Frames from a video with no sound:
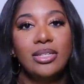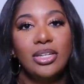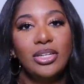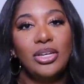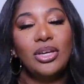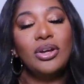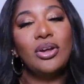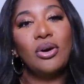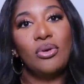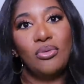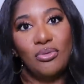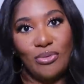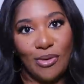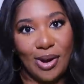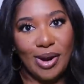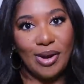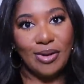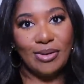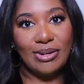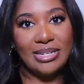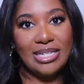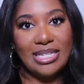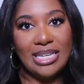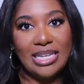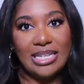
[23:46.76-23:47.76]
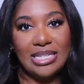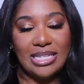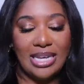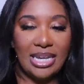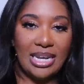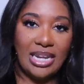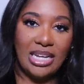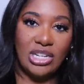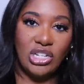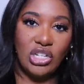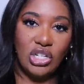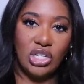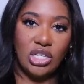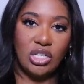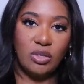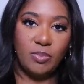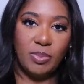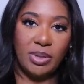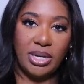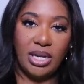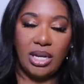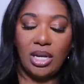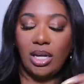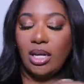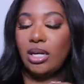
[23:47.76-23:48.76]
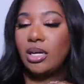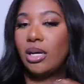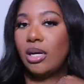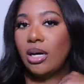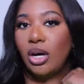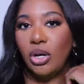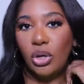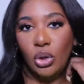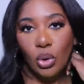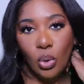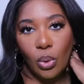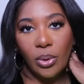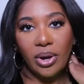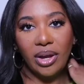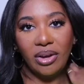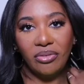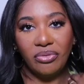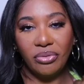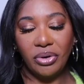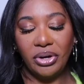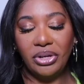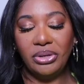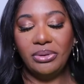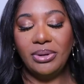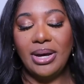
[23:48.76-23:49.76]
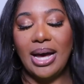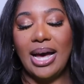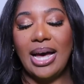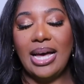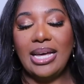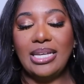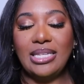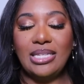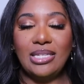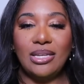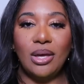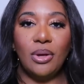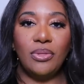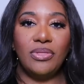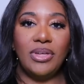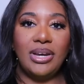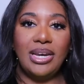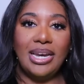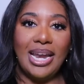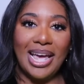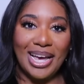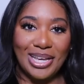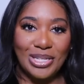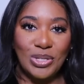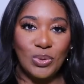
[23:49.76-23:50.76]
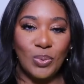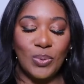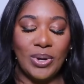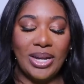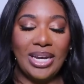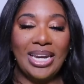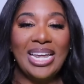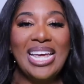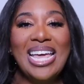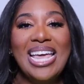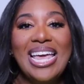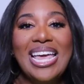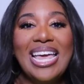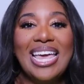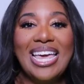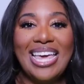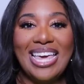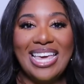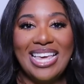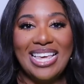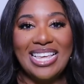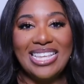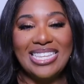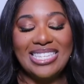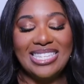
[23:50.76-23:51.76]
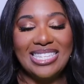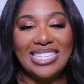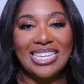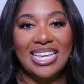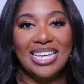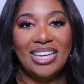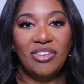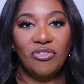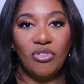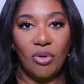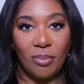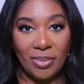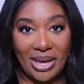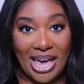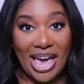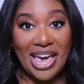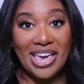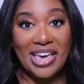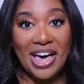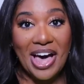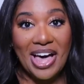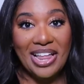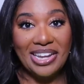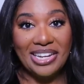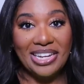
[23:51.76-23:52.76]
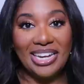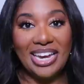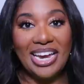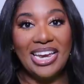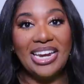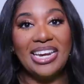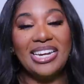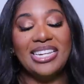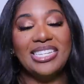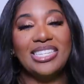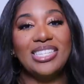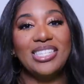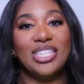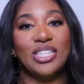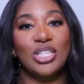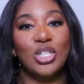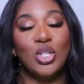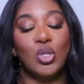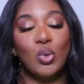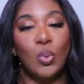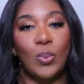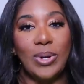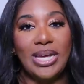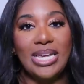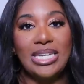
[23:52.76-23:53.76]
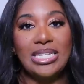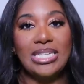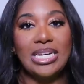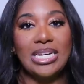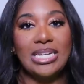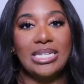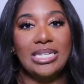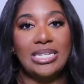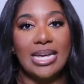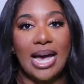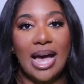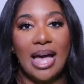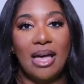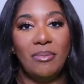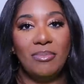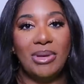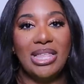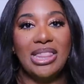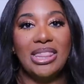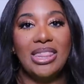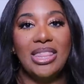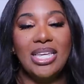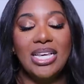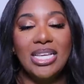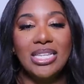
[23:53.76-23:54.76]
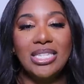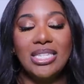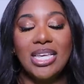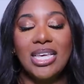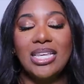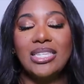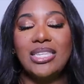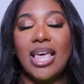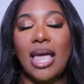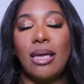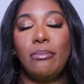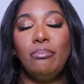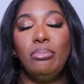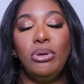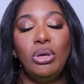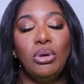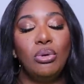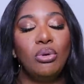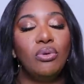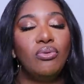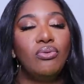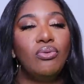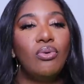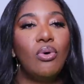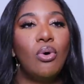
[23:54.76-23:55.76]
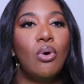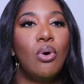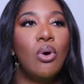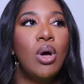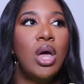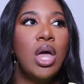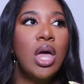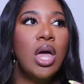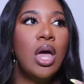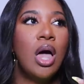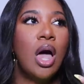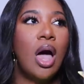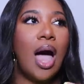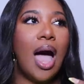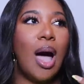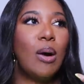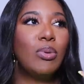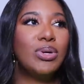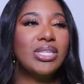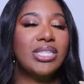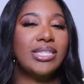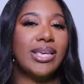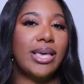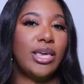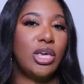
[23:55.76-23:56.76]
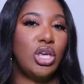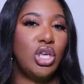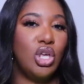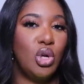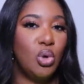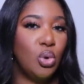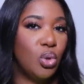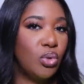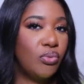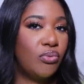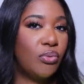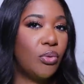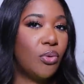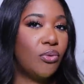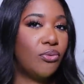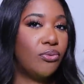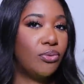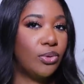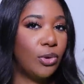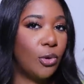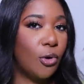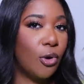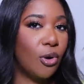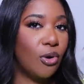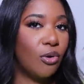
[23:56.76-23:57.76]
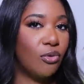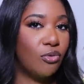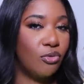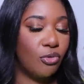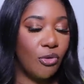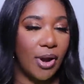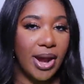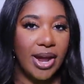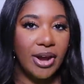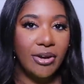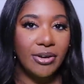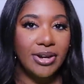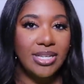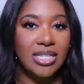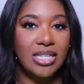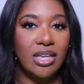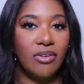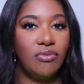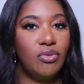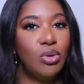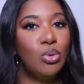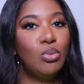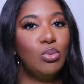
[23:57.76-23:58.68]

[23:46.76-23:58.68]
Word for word: you know, fragrances and it's just be annoying for you guys. So the next one is from Kayali and it is the Sweet Diamond. This is a beautiful, I would say youthful floral fragrance. If